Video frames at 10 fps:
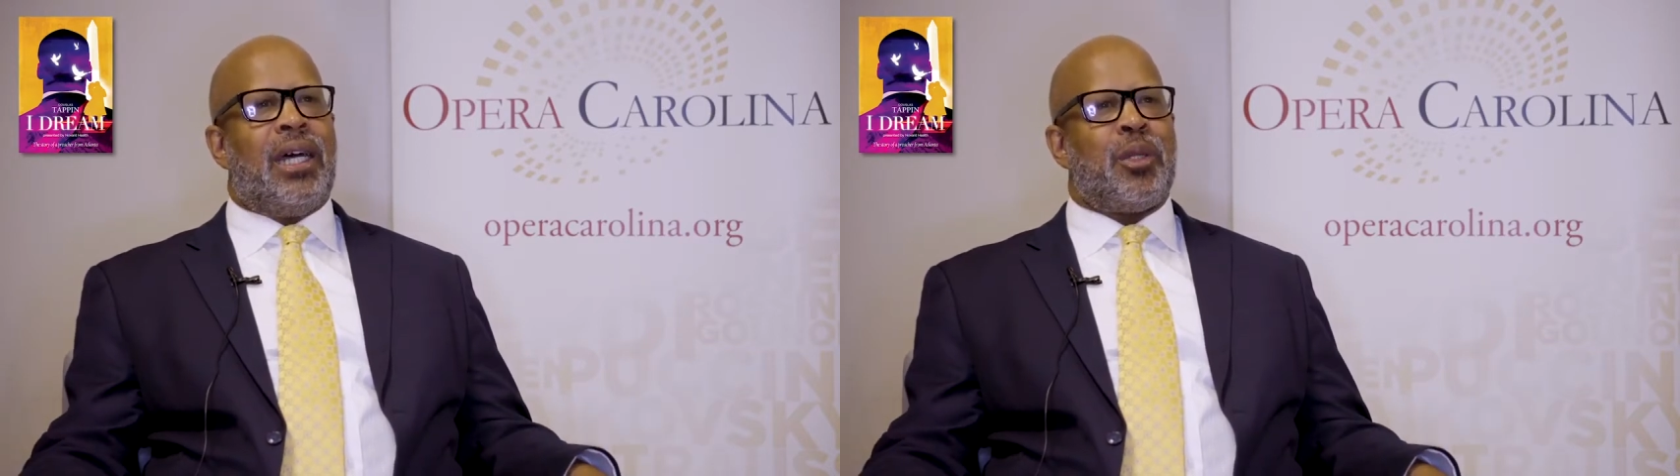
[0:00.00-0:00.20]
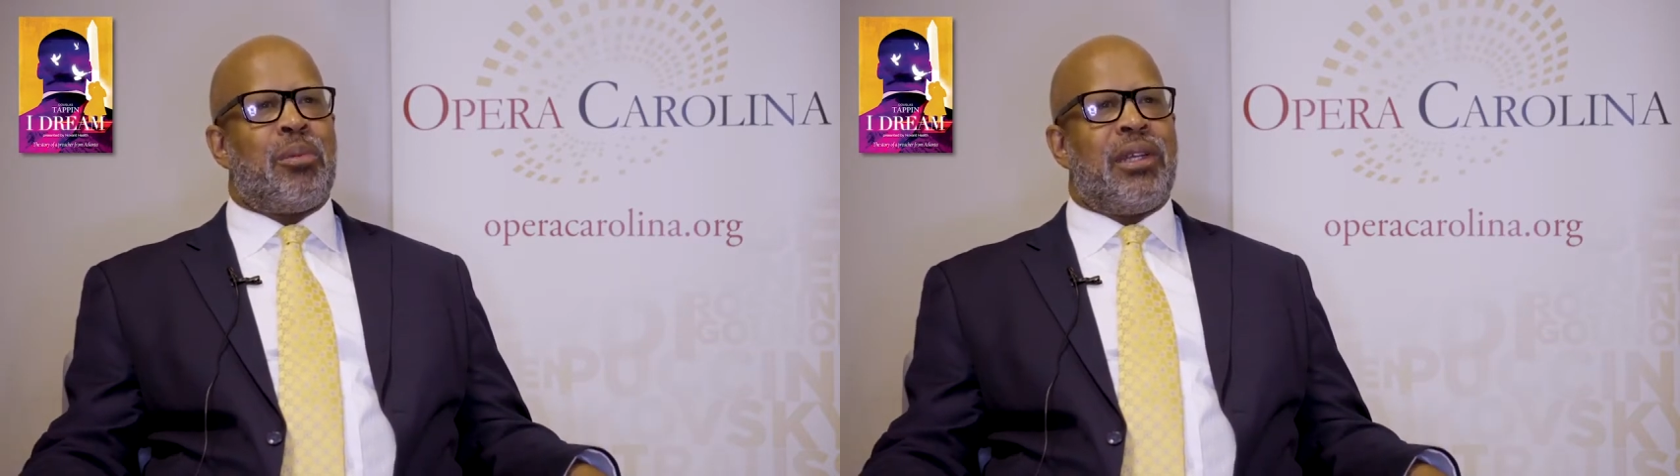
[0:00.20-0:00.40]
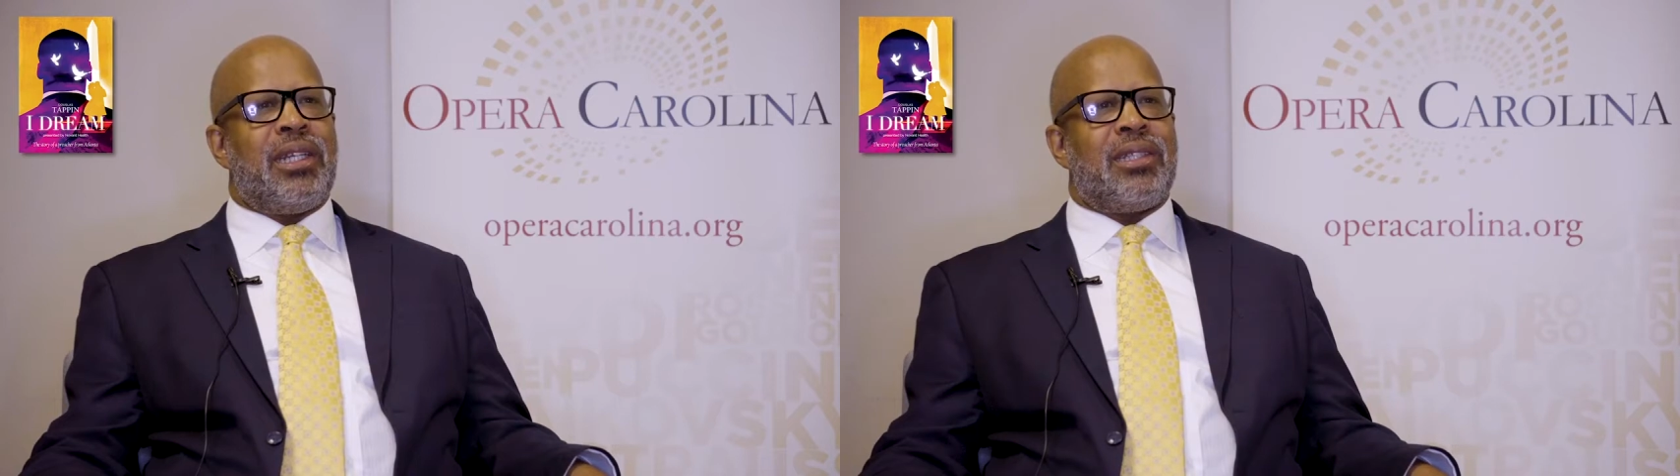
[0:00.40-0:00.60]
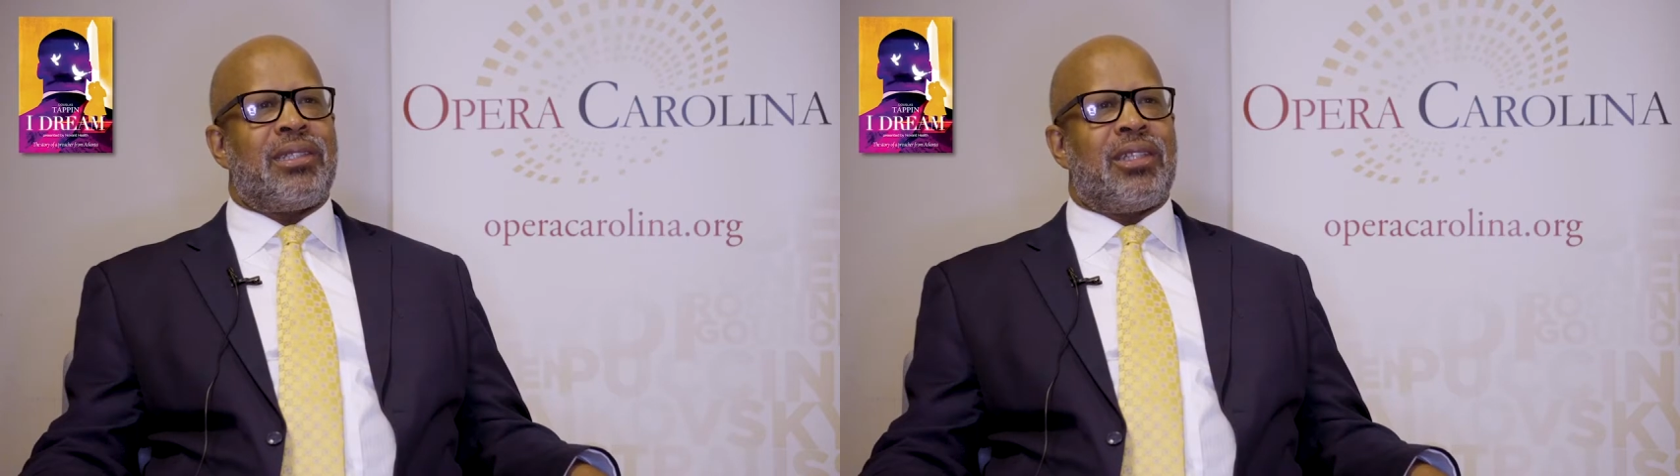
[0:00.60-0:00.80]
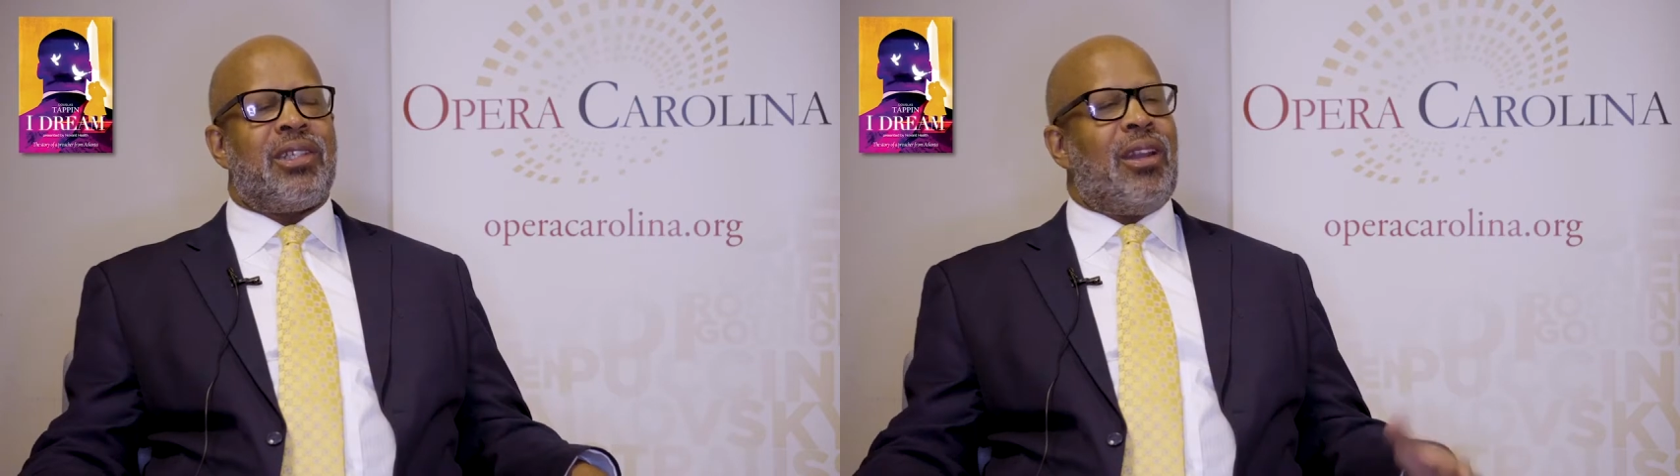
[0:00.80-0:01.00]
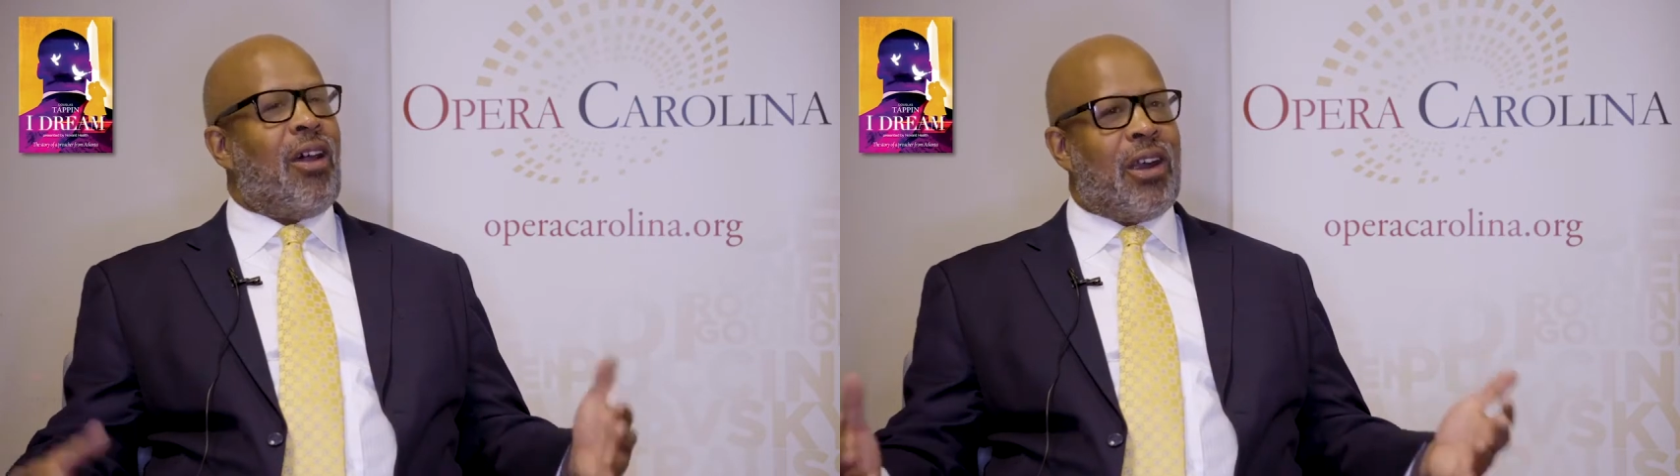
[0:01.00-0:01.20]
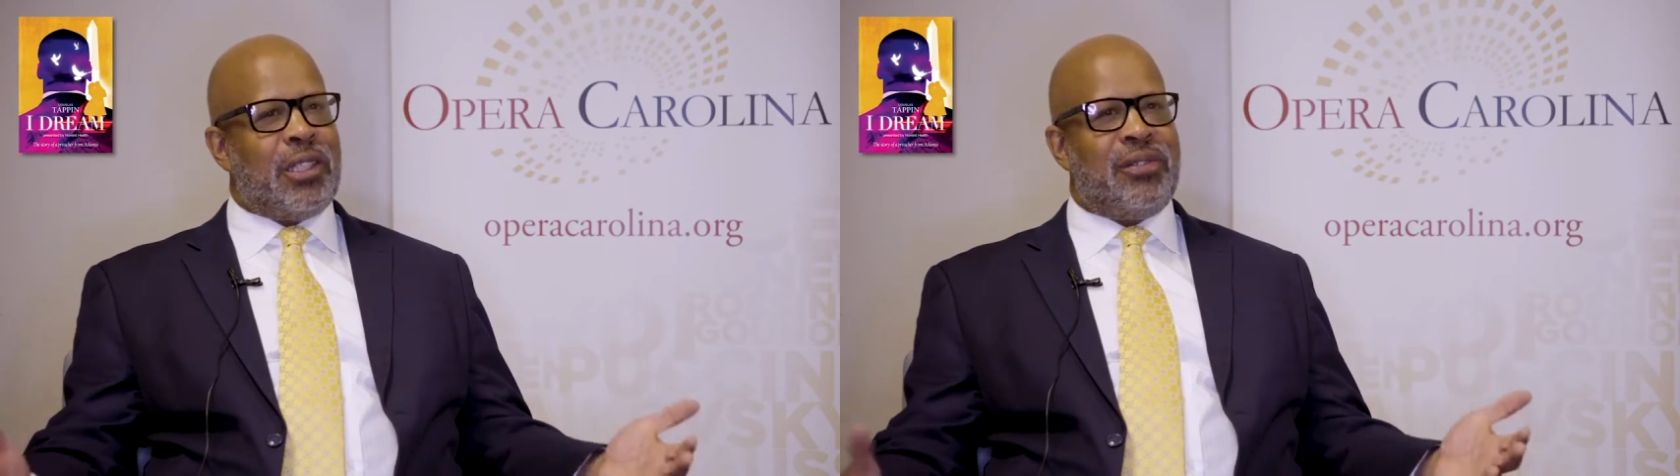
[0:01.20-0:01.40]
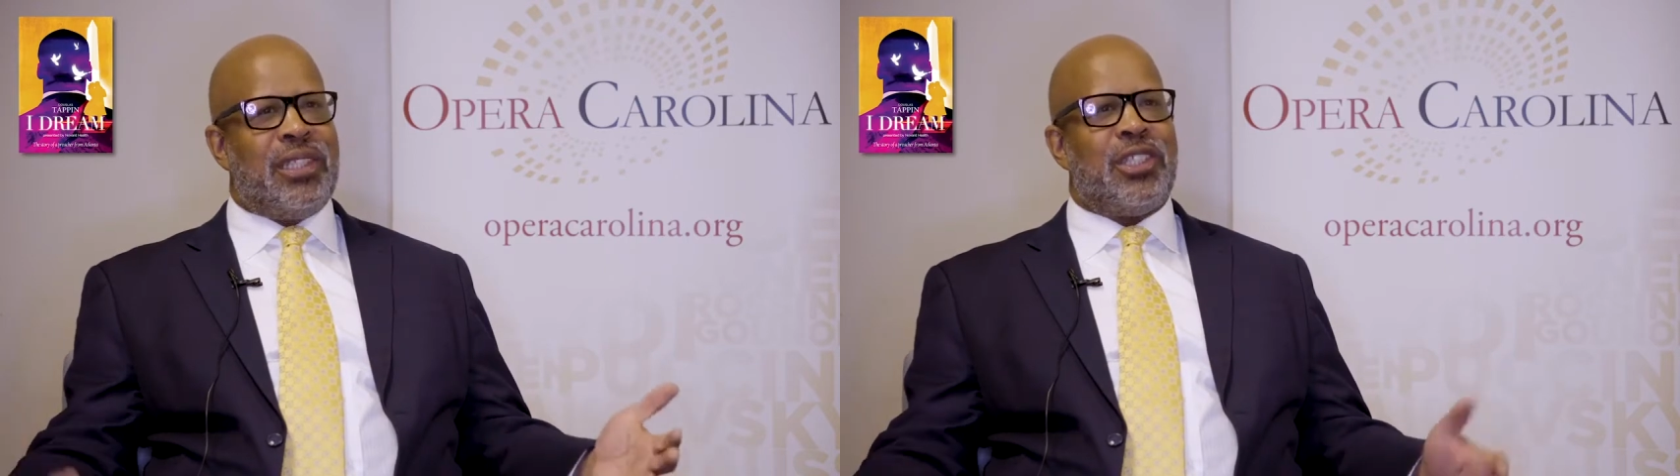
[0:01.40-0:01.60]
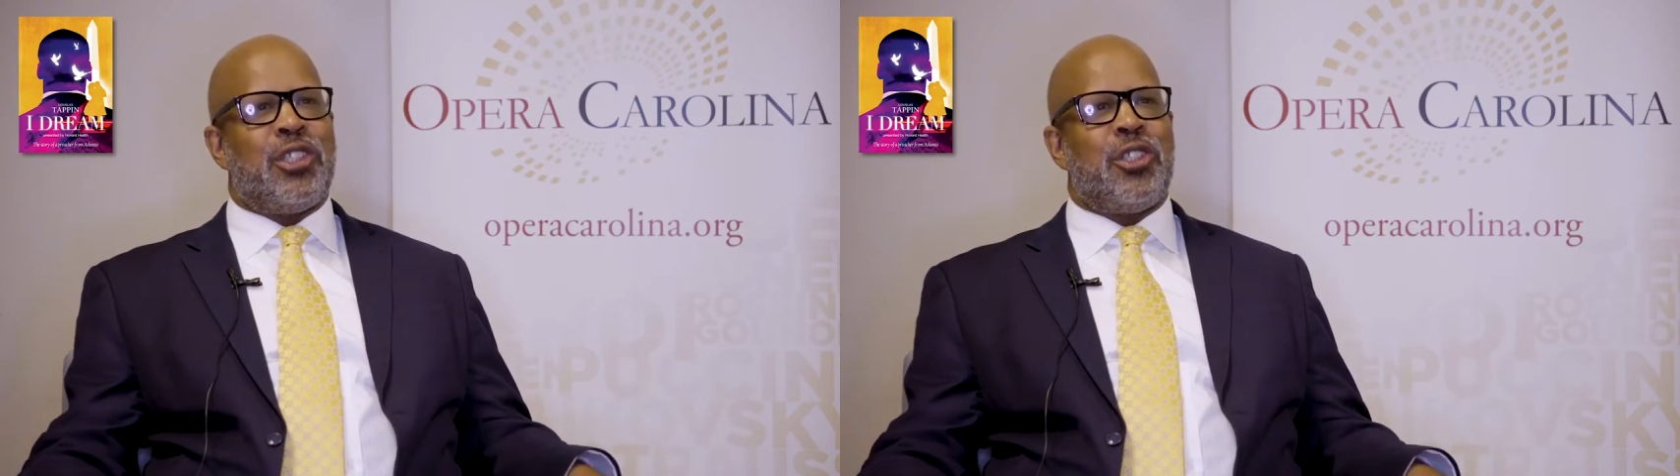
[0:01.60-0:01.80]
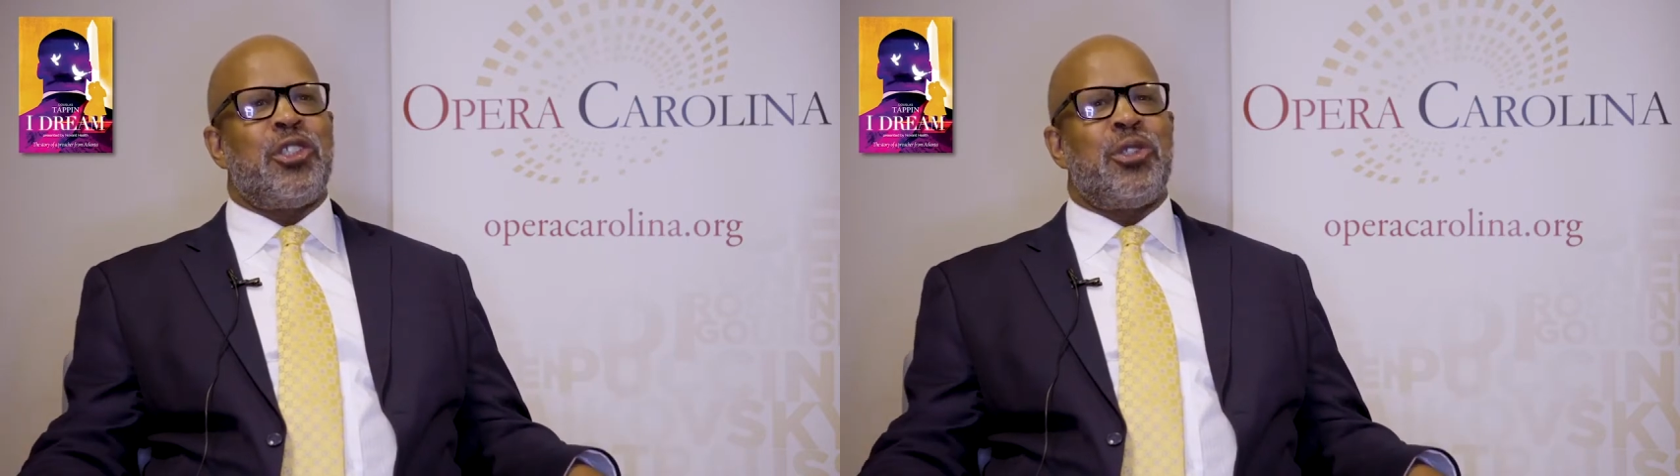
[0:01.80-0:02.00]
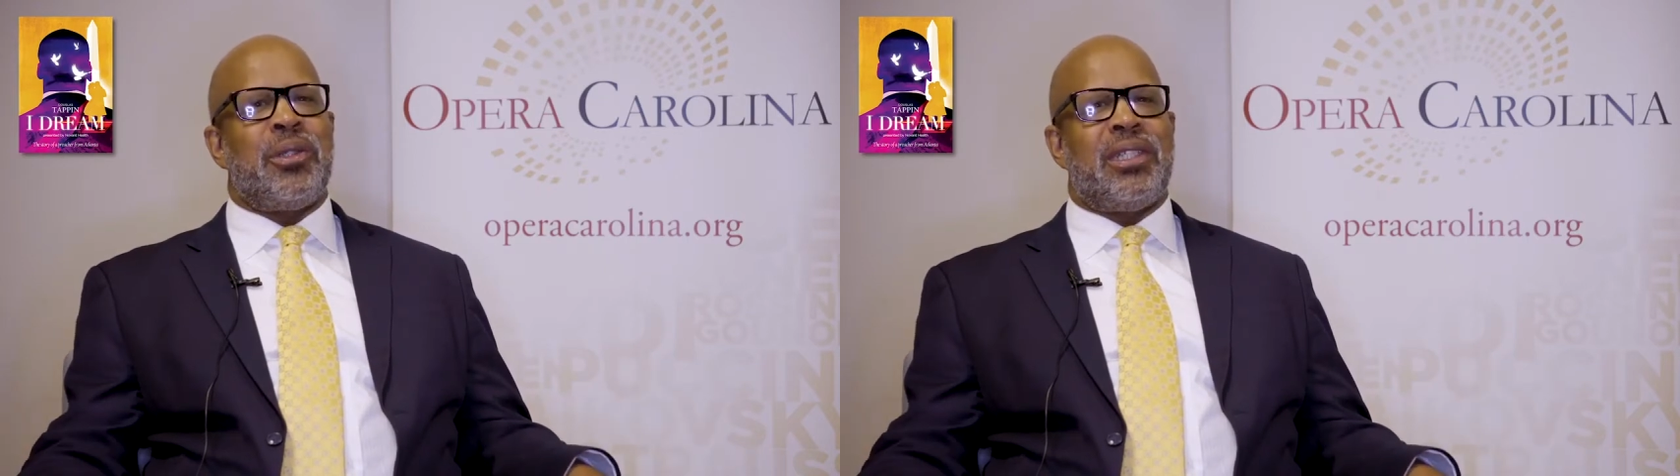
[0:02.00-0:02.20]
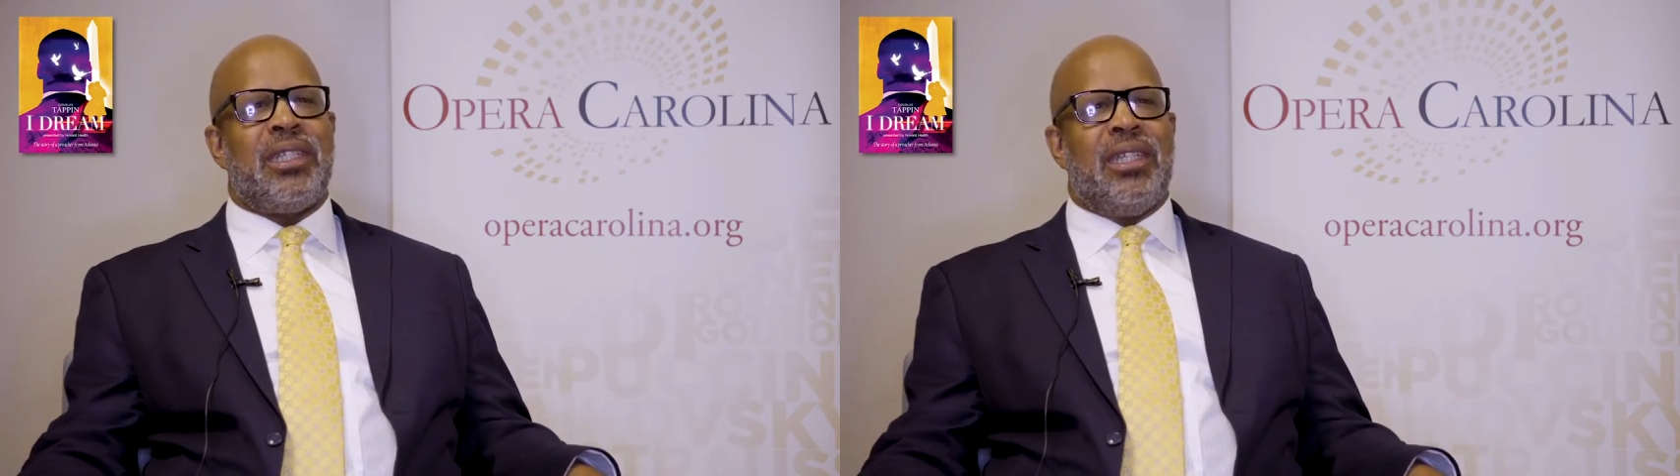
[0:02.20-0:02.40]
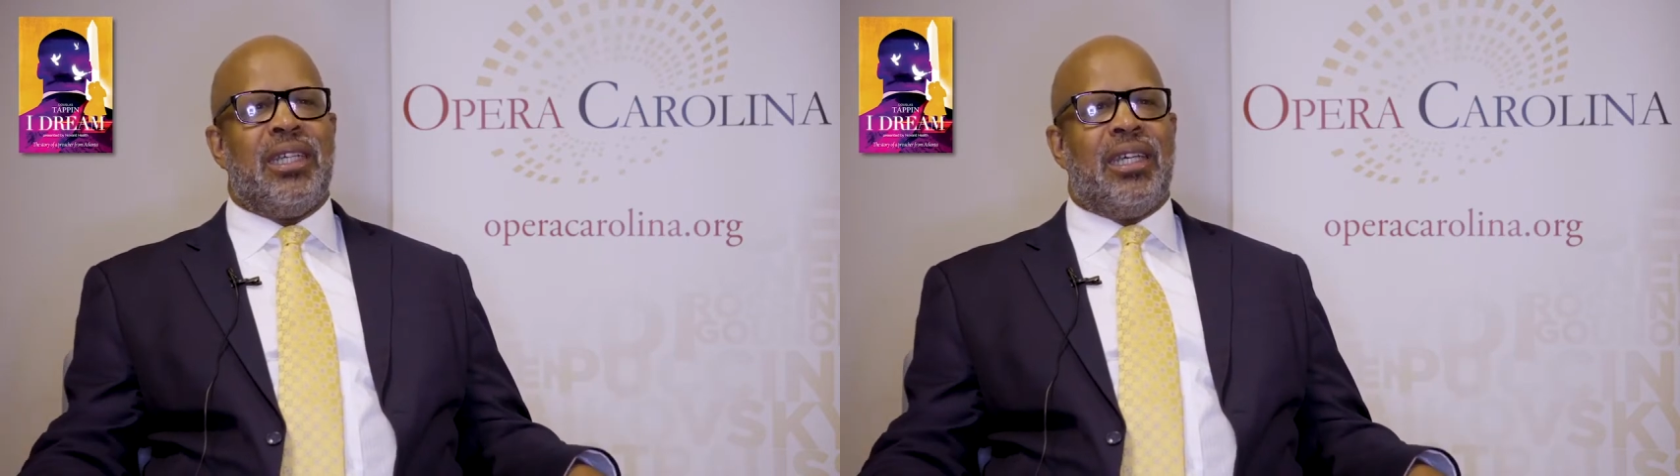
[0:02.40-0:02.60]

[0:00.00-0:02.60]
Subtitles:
to bring such a large vision to it.